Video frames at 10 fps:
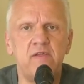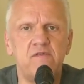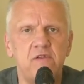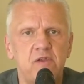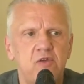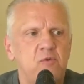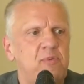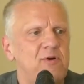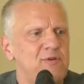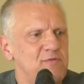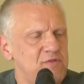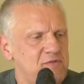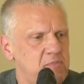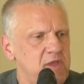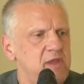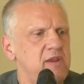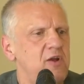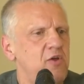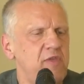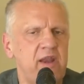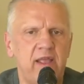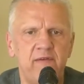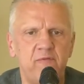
it's another part of the spin and all that. I mm-hmm.